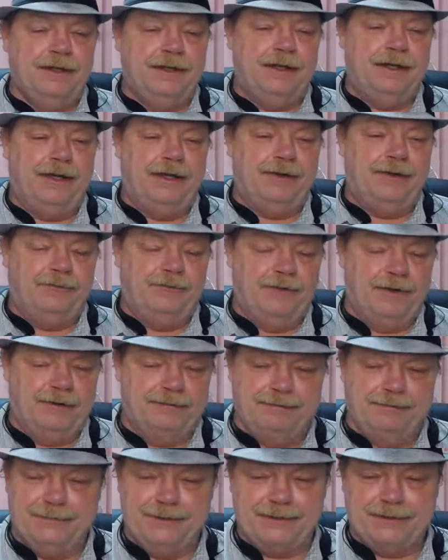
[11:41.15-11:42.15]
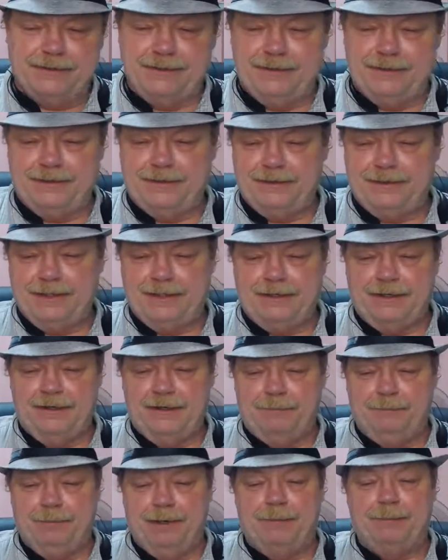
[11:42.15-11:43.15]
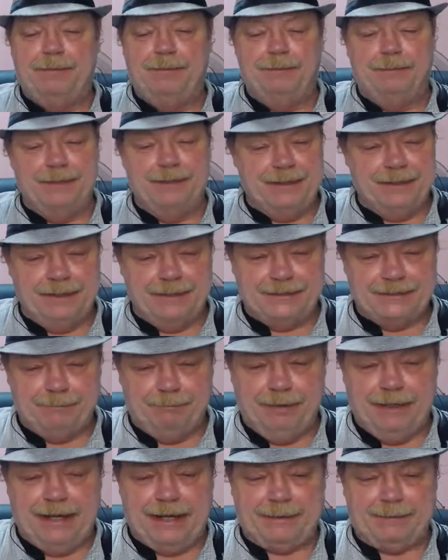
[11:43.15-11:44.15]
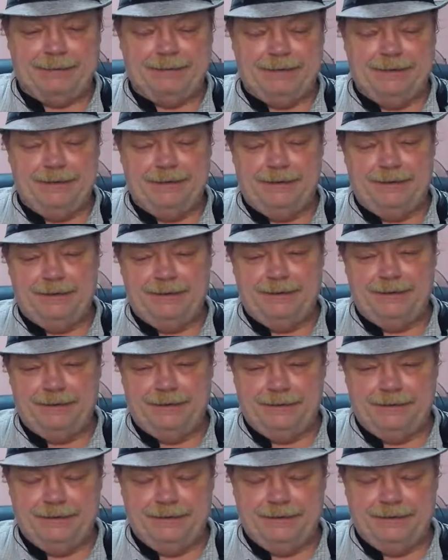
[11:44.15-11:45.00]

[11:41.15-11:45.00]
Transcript: And one of them is that they call a bumblebee. That it's a black, the